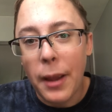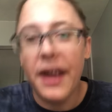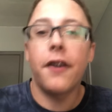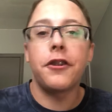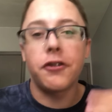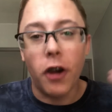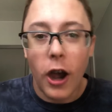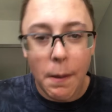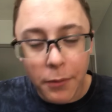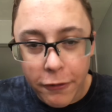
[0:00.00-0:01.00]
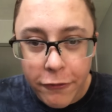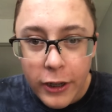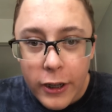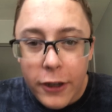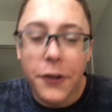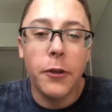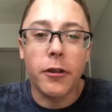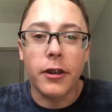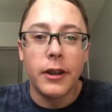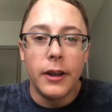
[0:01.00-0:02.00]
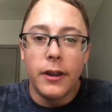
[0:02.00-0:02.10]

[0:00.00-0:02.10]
pay on top of your